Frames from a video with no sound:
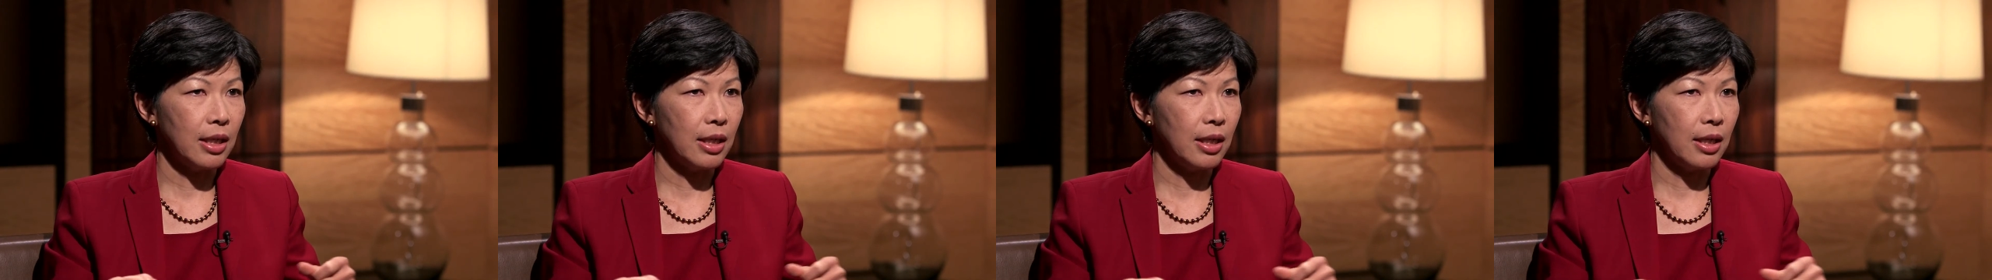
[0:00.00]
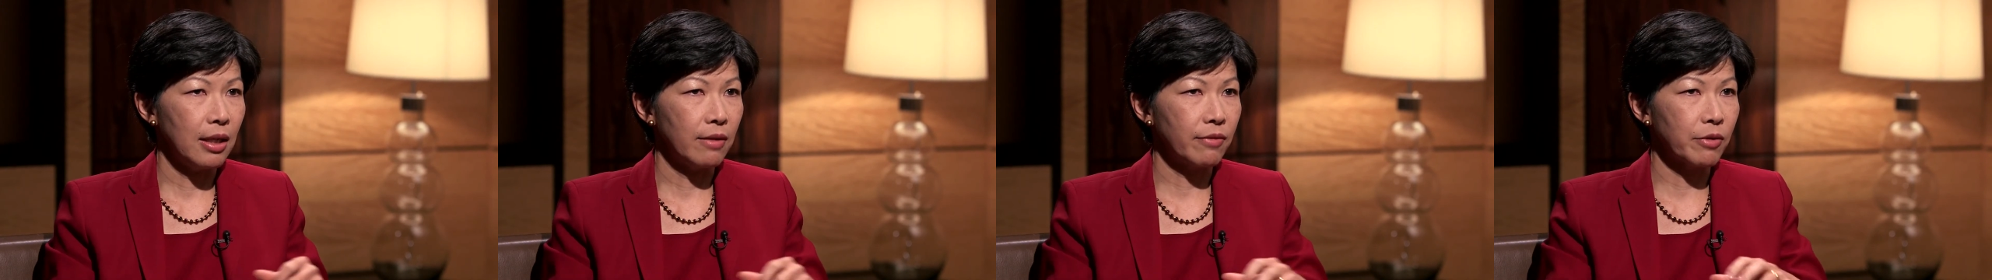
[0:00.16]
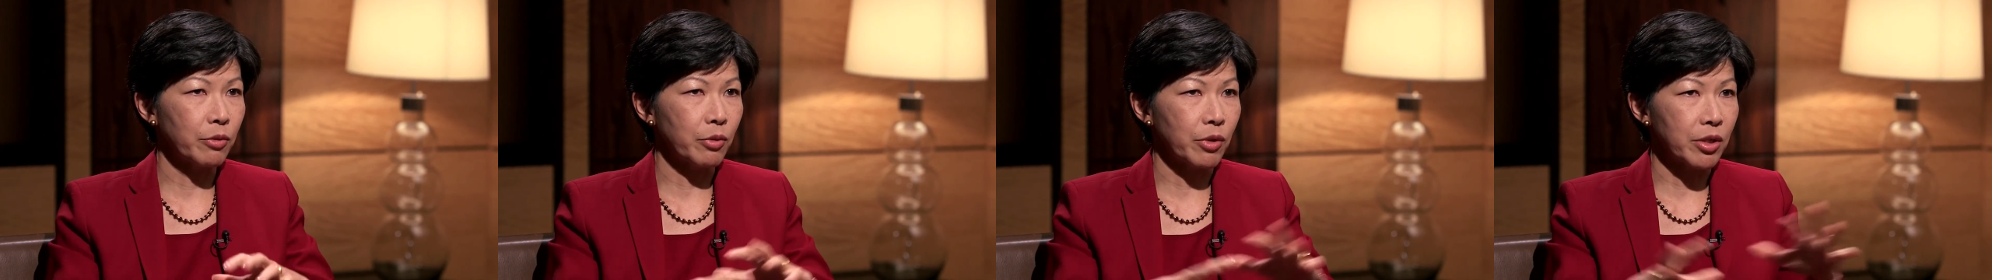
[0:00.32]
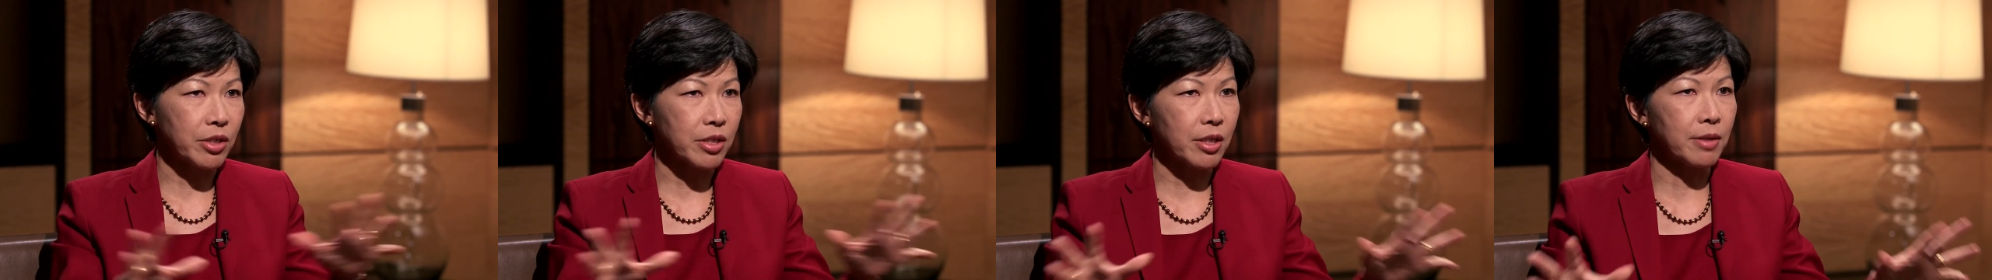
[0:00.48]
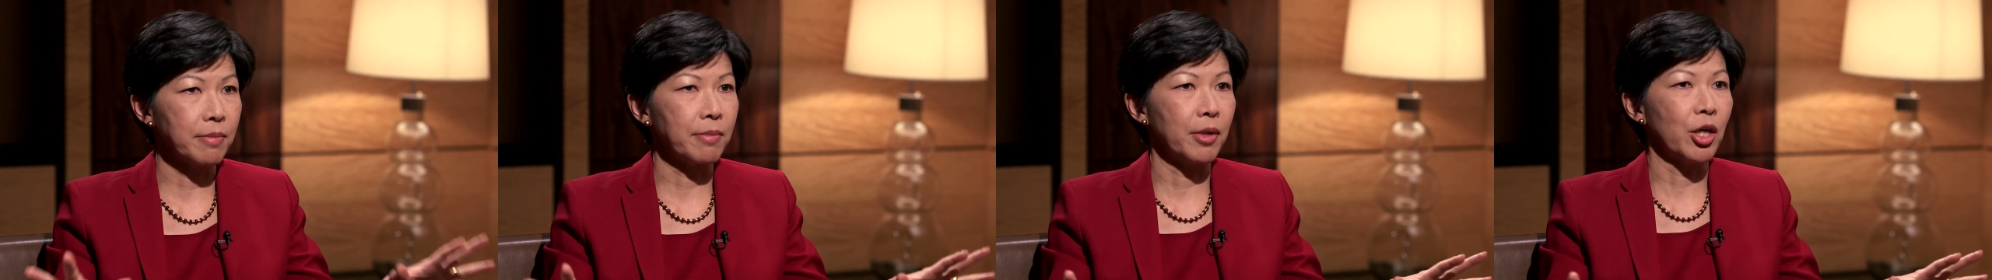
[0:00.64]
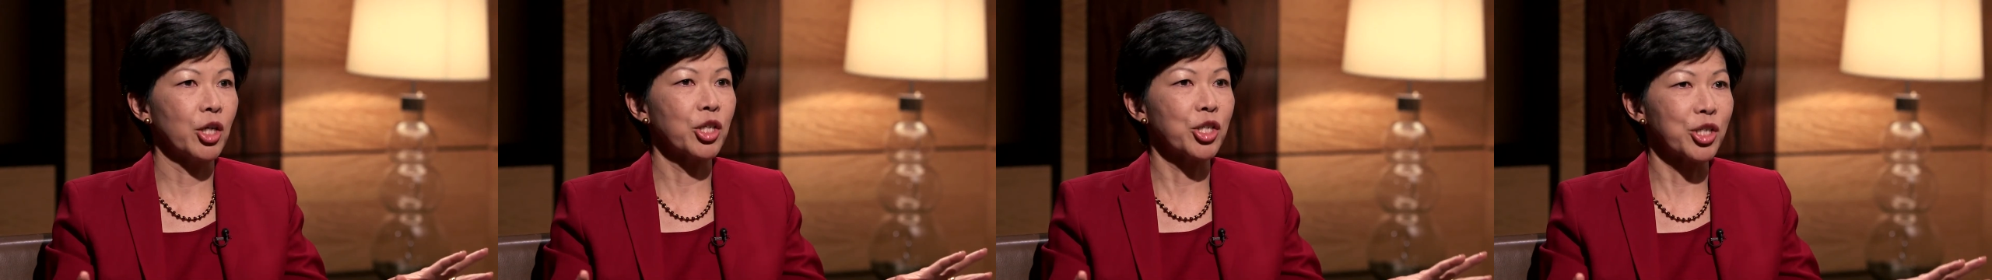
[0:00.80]
everywhere is
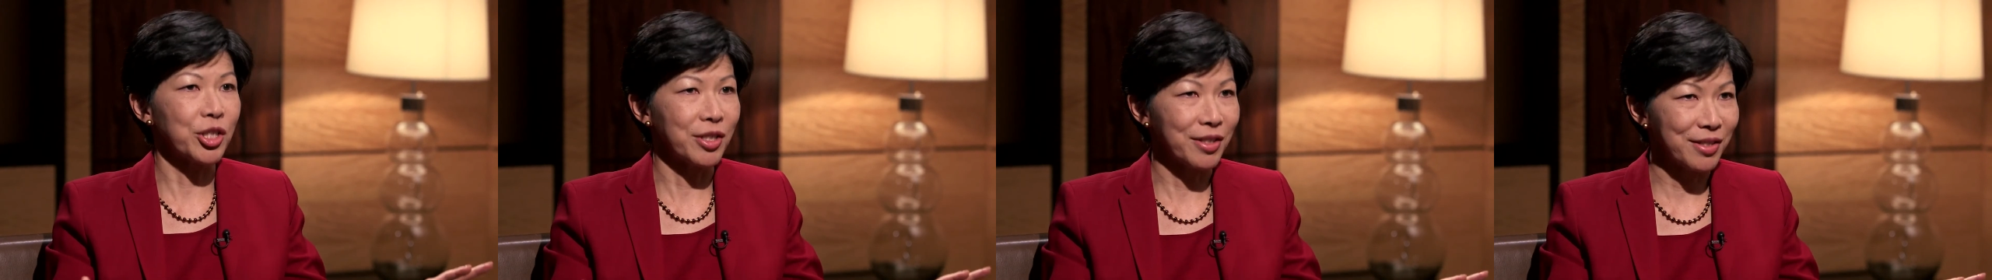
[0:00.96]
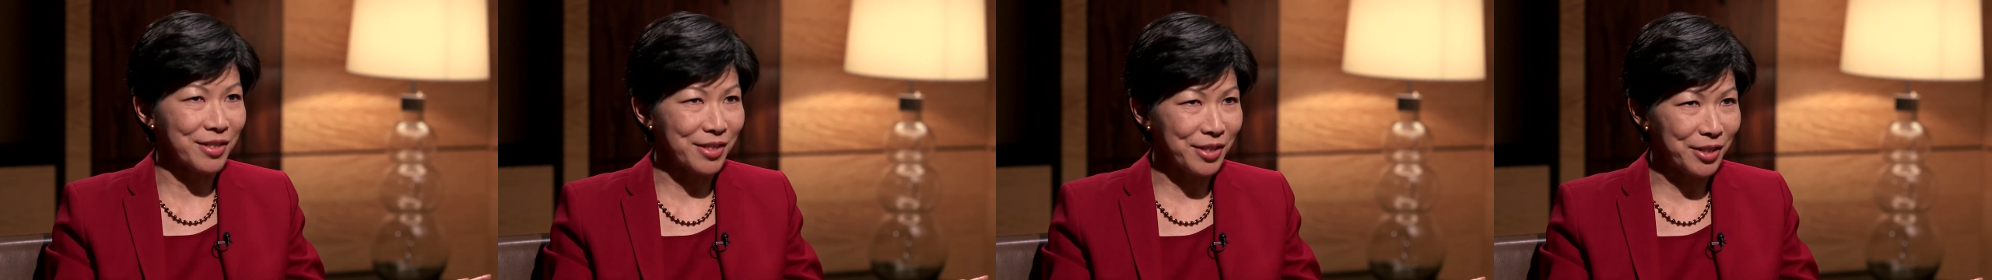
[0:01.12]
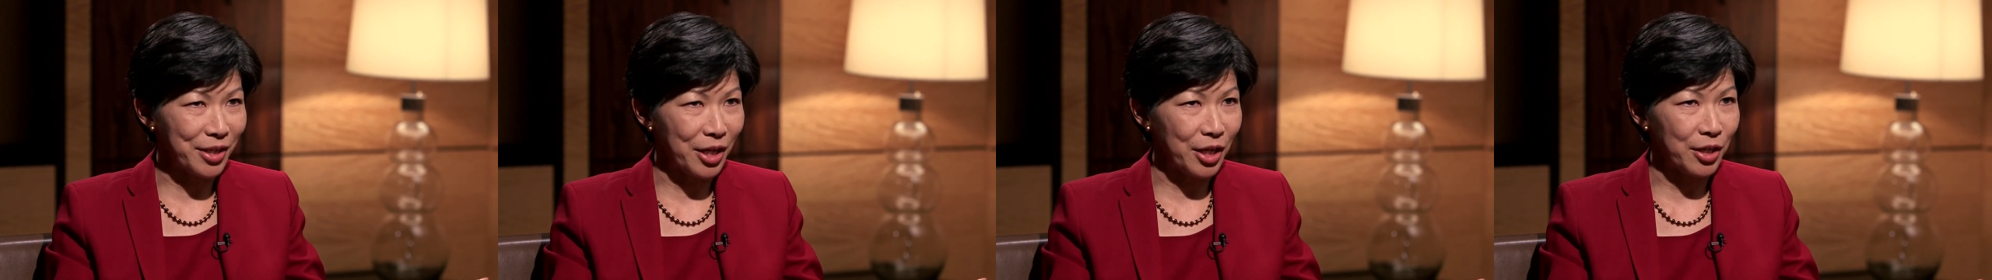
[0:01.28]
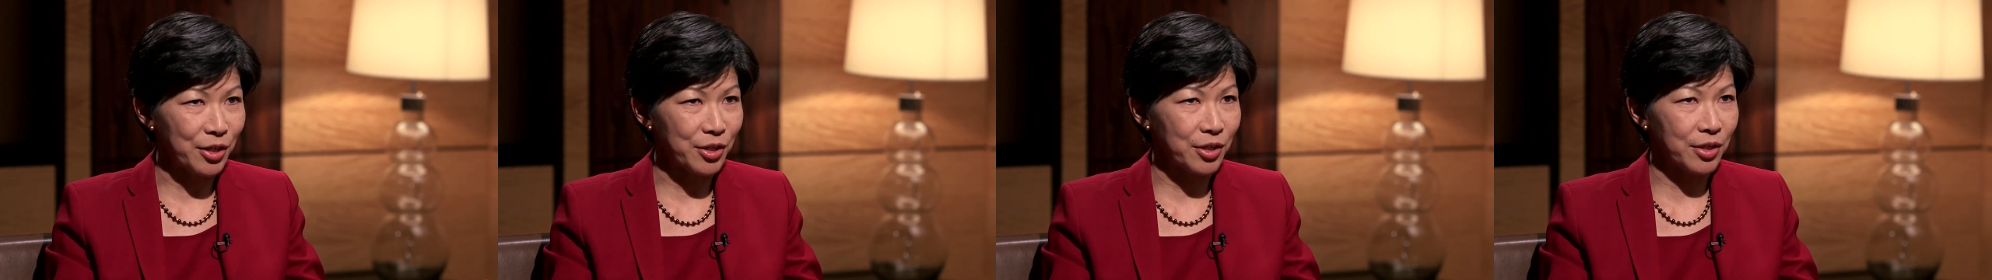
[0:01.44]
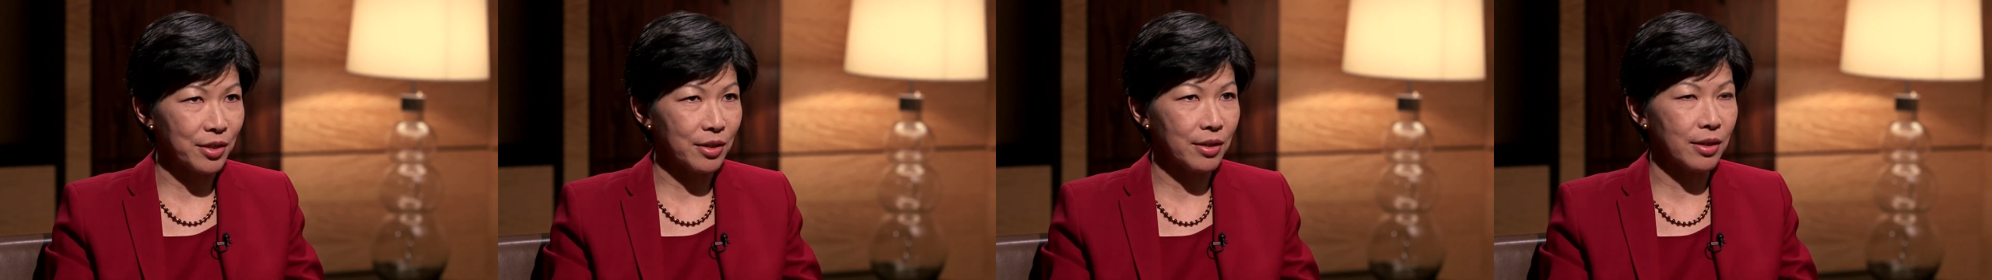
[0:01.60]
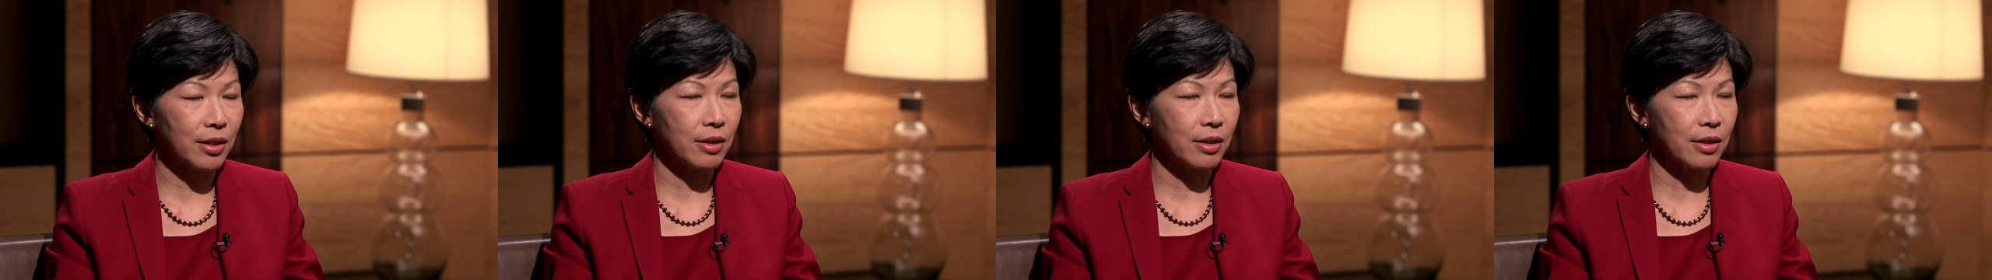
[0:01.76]
homogenous in Asia,